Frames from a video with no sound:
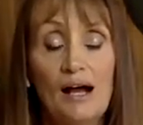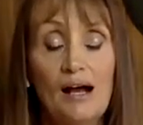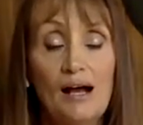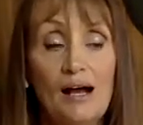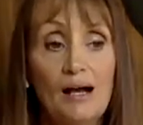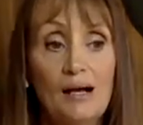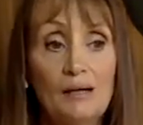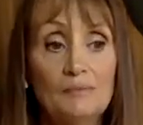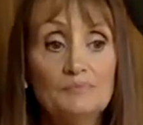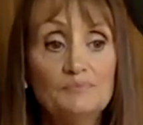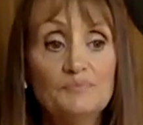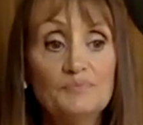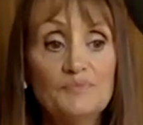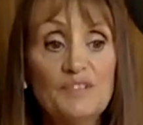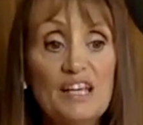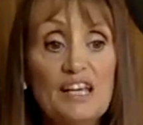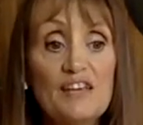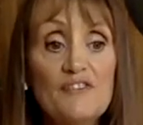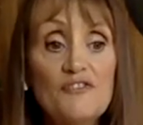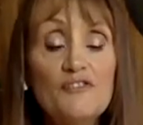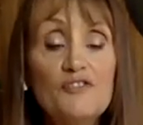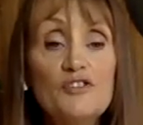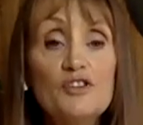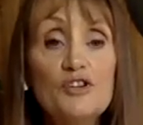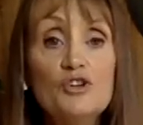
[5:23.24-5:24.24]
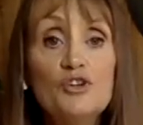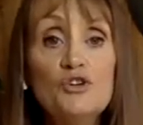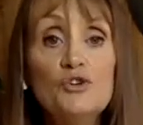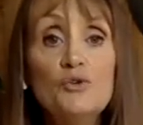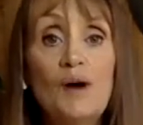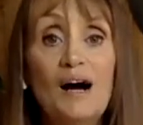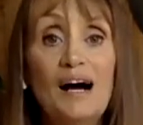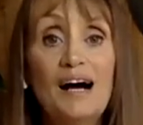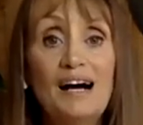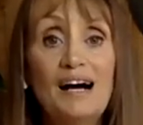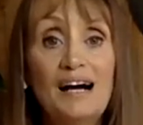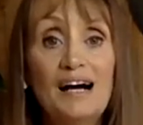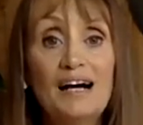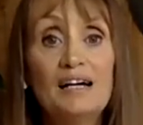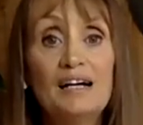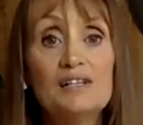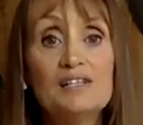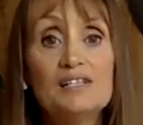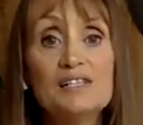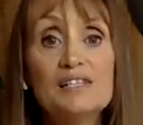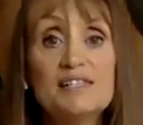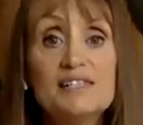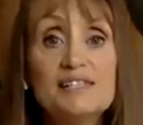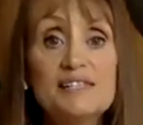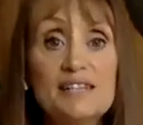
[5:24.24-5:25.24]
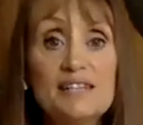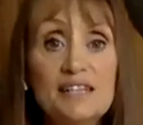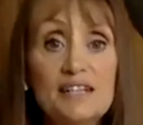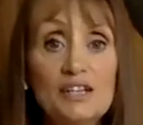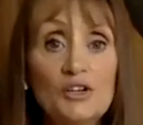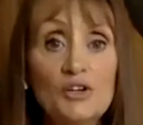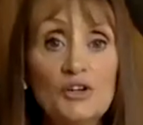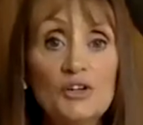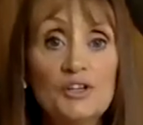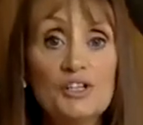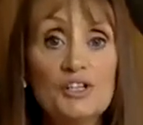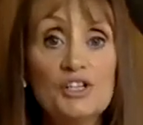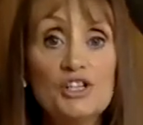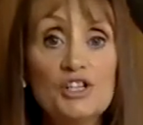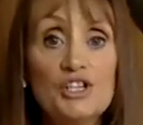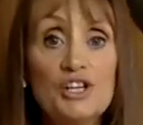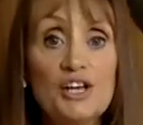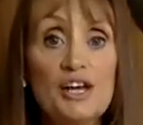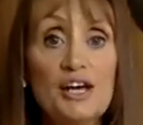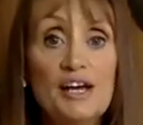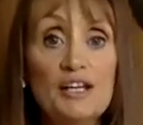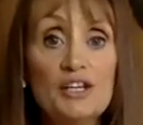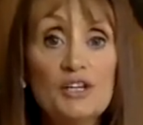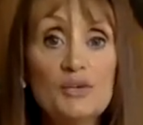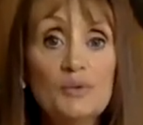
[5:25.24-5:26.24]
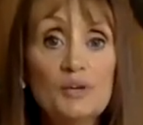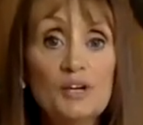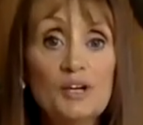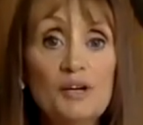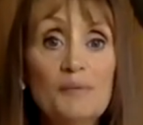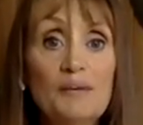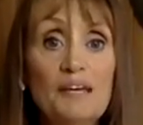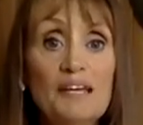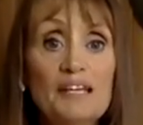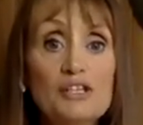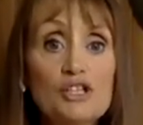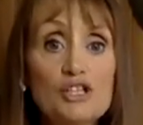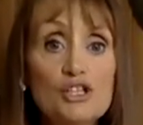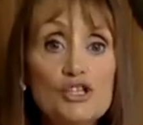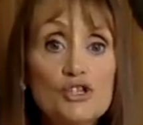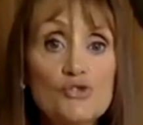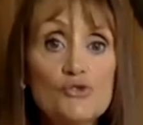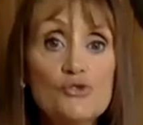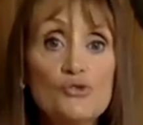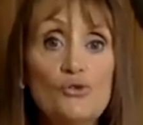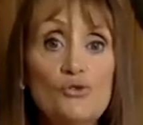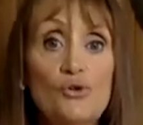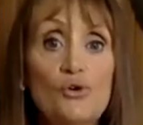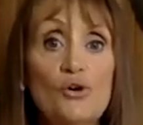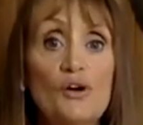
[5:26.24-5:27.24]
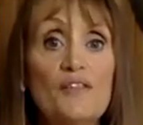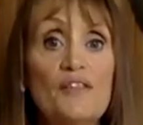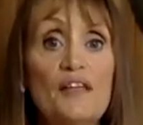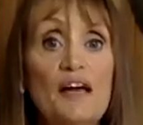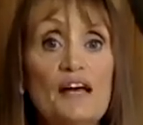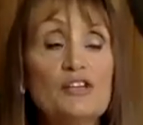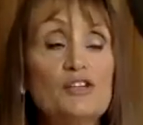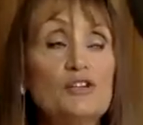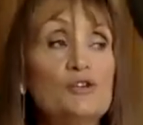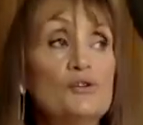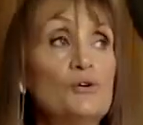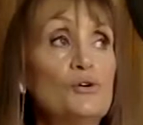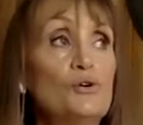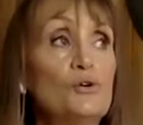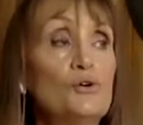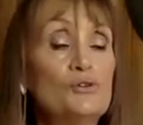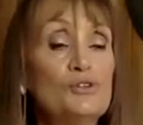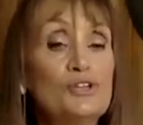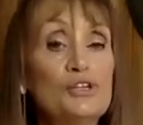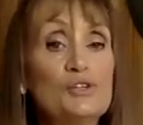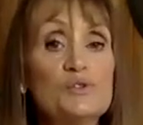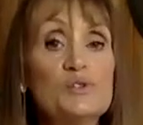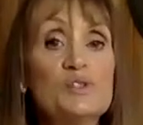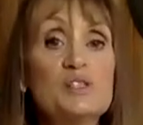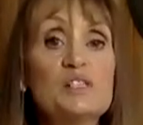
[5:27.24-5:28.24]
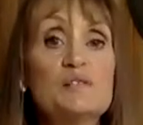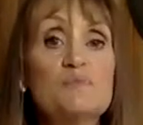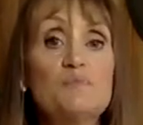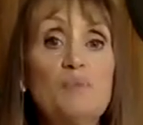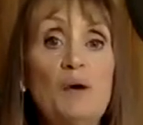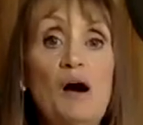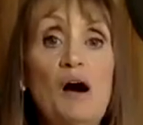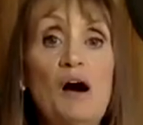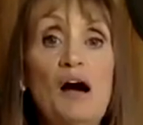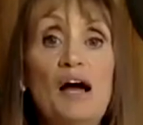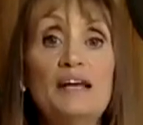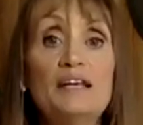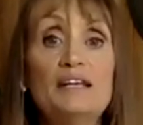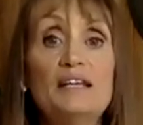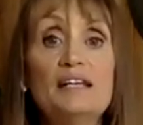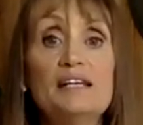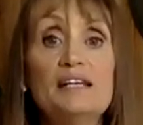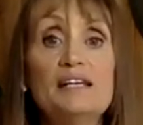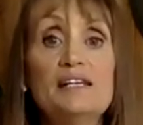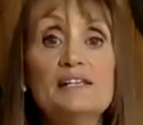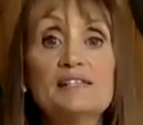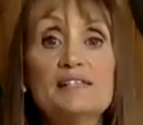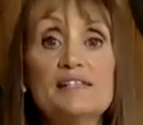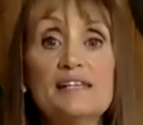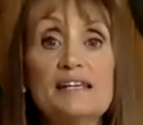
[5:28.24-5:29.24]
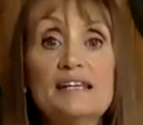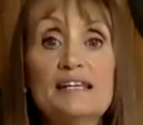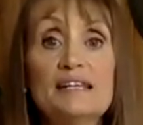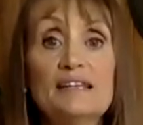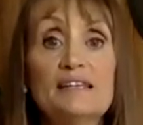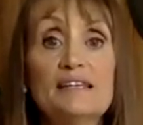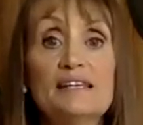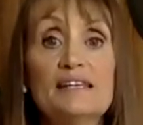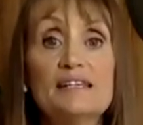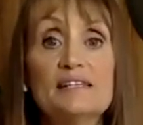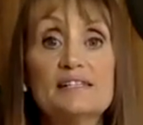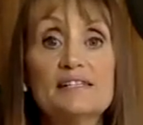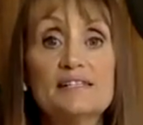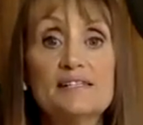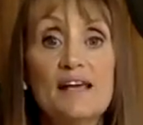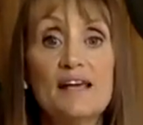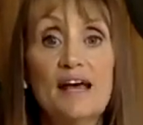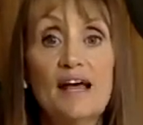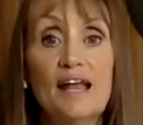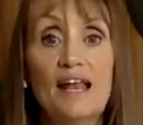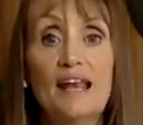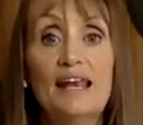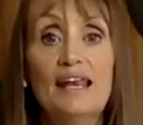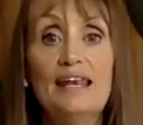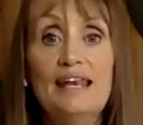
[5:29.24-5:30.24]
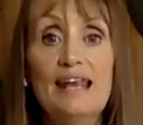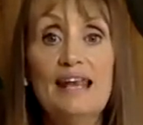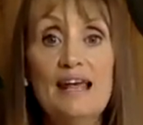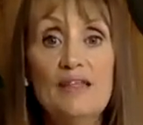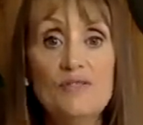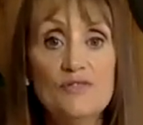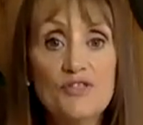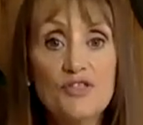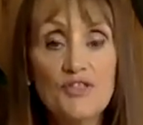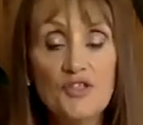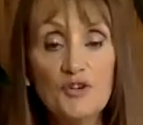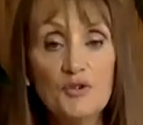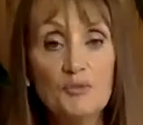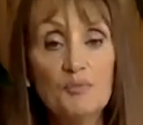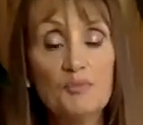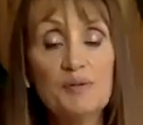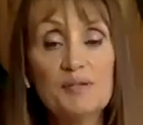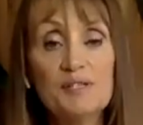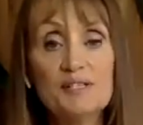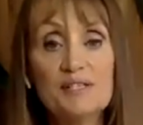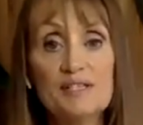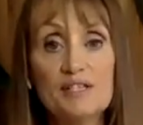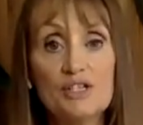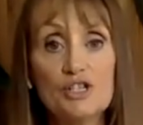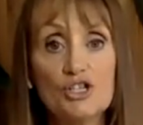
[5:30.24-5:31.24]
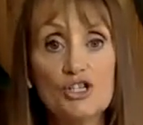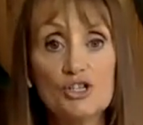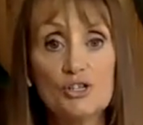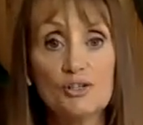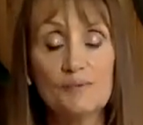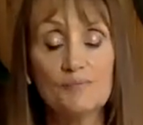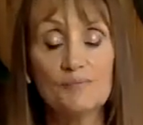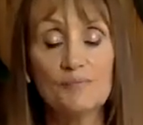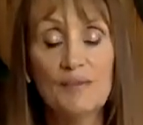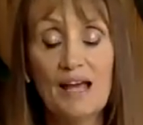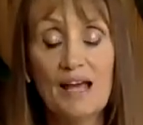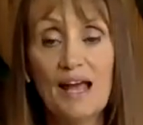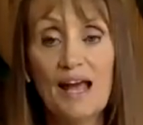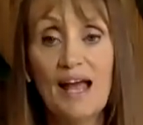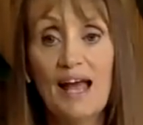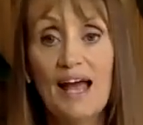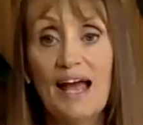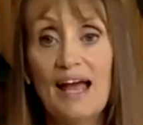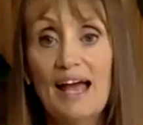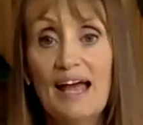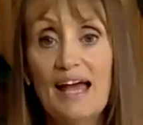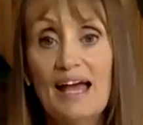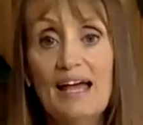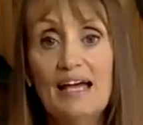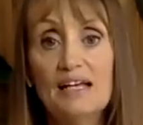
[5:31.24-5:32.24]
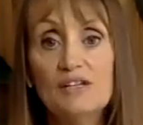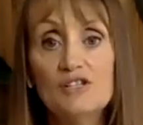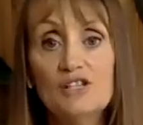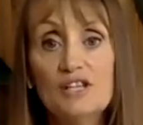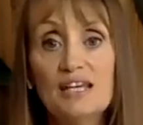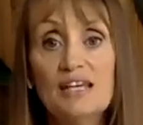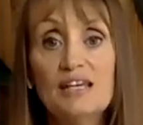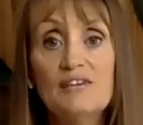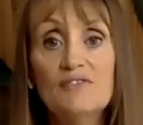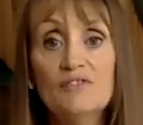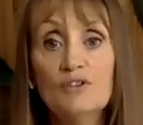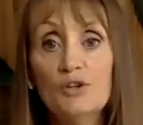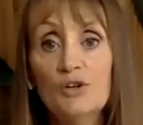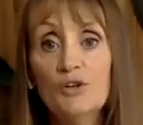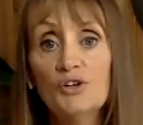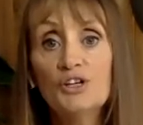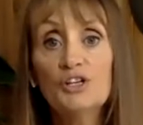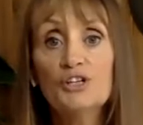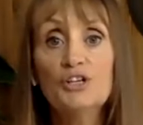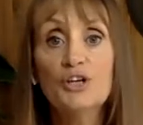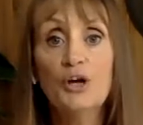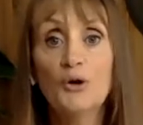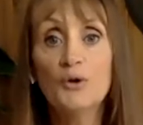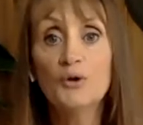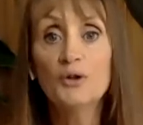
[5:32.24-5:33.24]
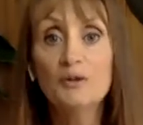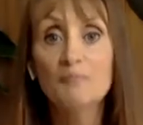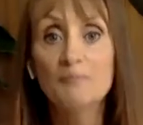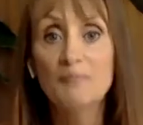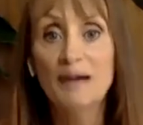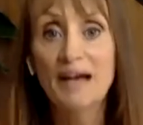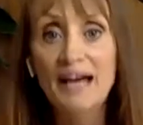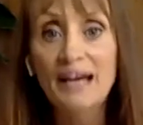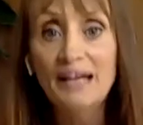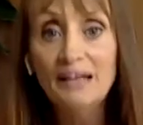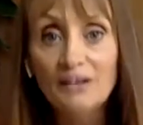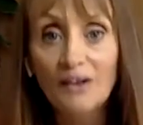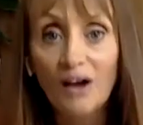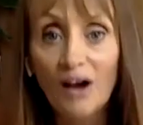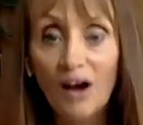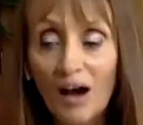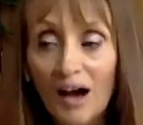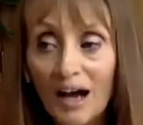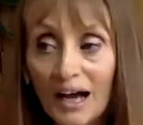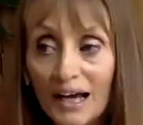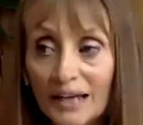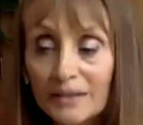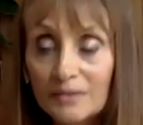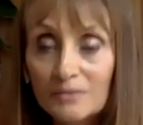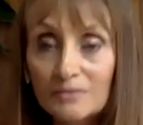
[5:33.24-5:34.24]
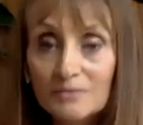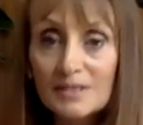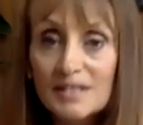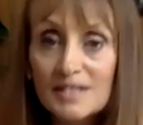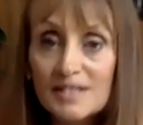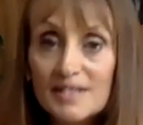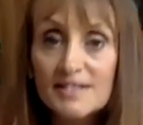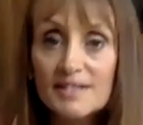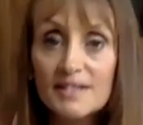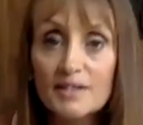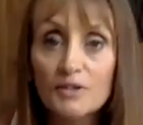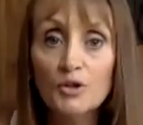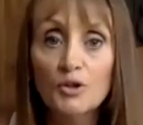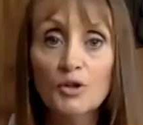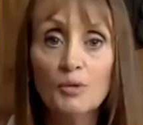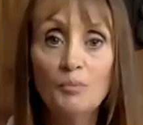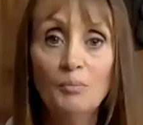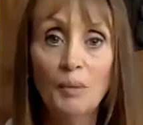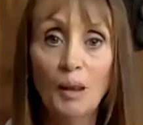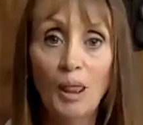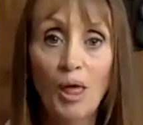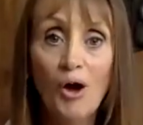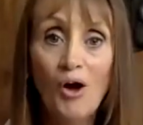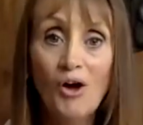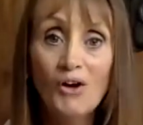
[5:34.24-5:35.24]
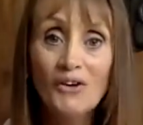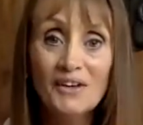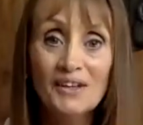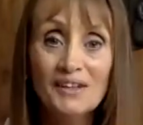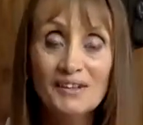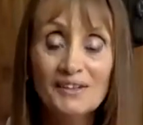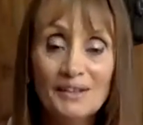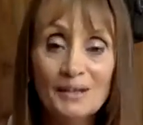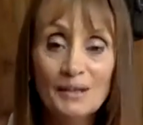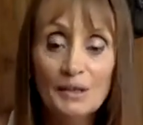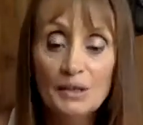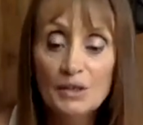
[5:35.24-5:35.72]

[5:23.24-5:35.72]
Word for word: Um, if you are sitting on a chair, you want to make sure that your, your spine is in this lengthened position. And even on a yoga mat, I sit on a block